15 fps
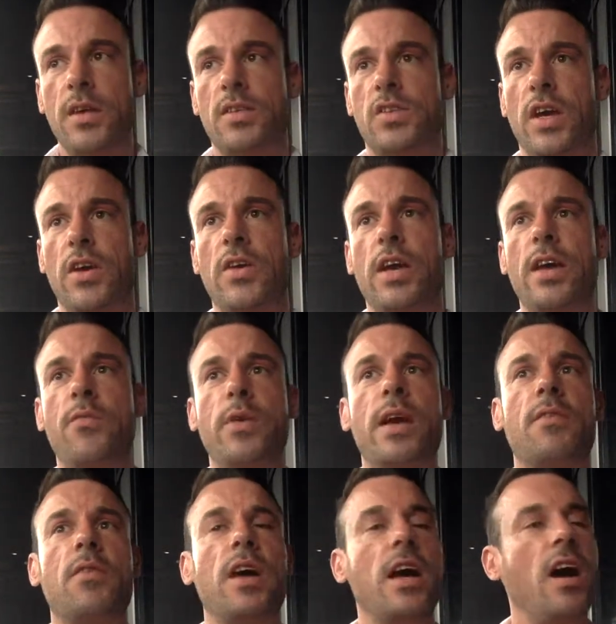so if we
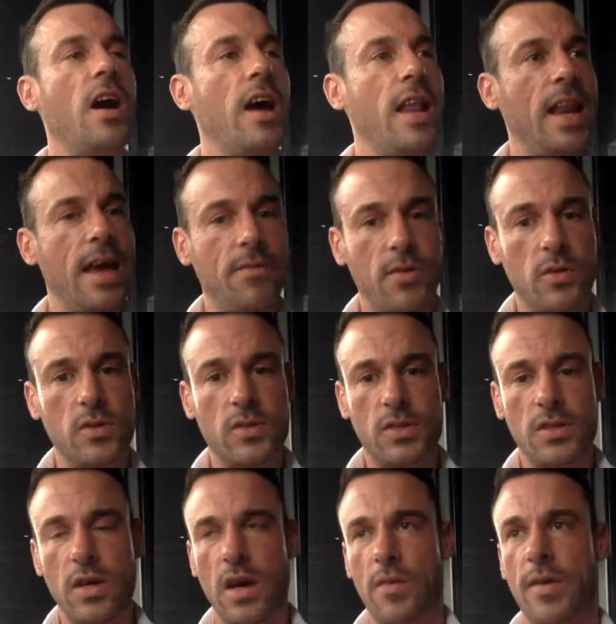have like high
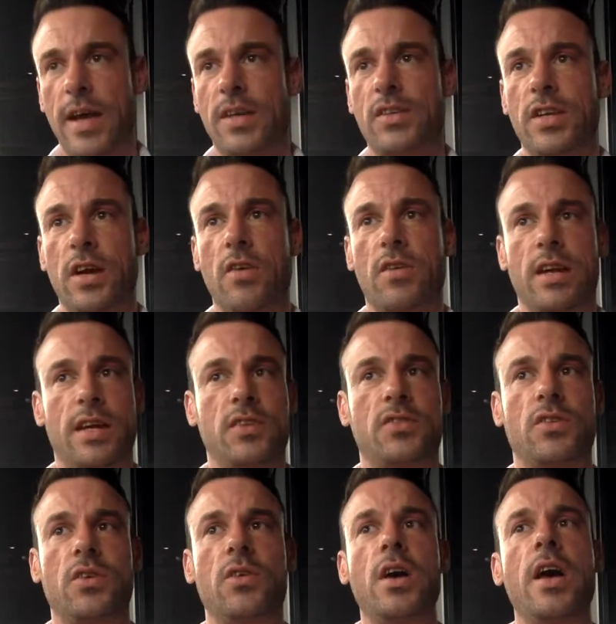levels of HDL
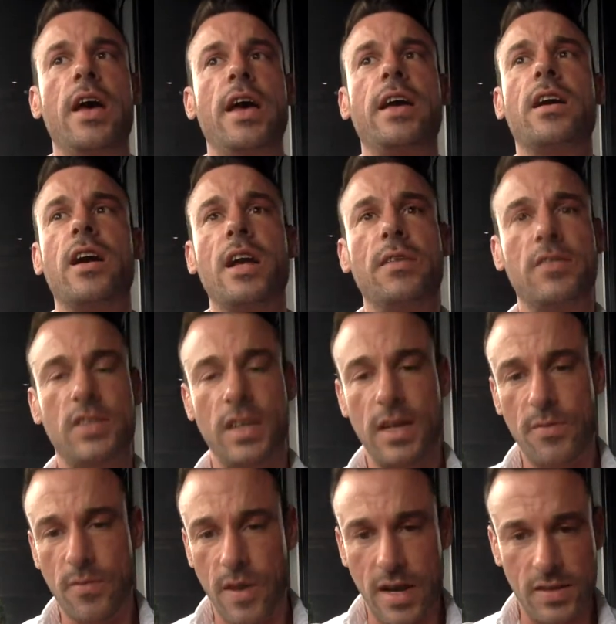cholesterol, it kind of
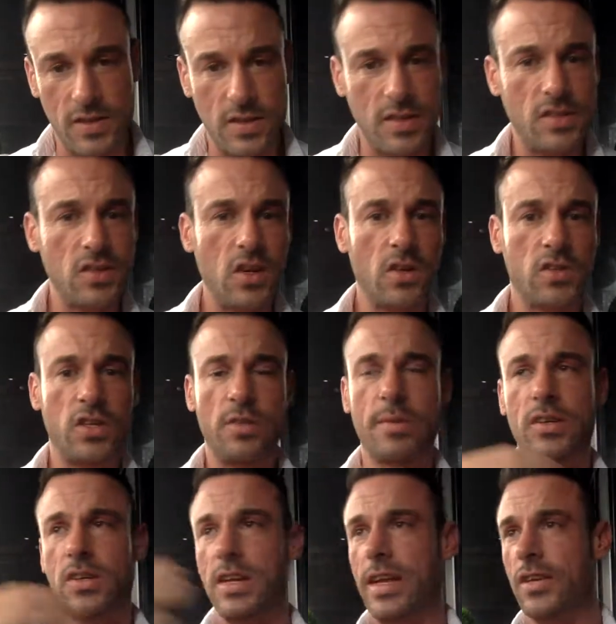signifies that there's not too
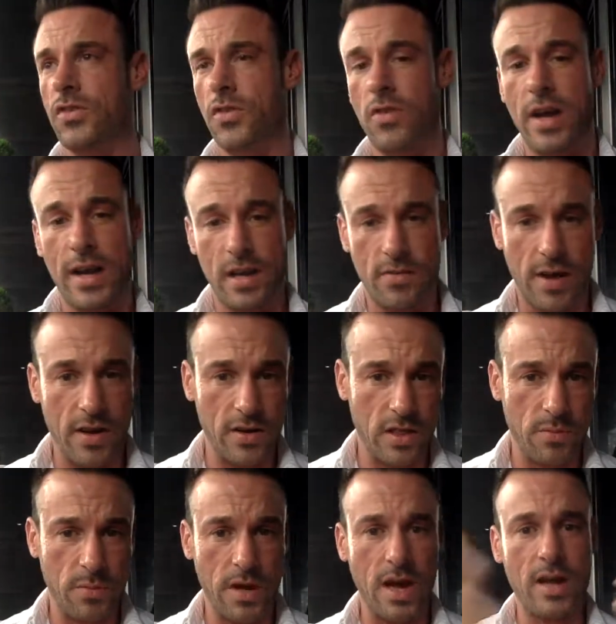much cholesterol hanging around in
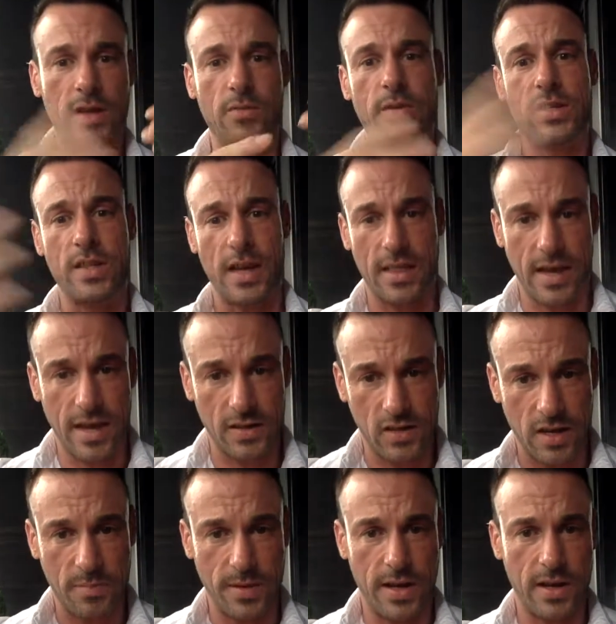the blood, and we take that
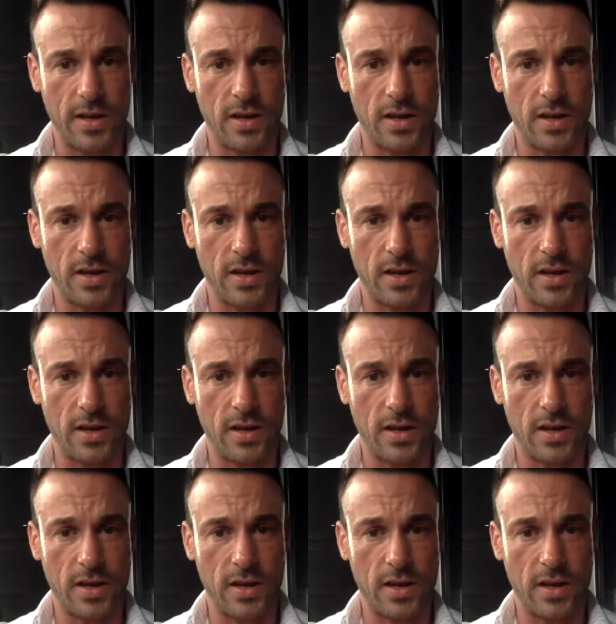as like being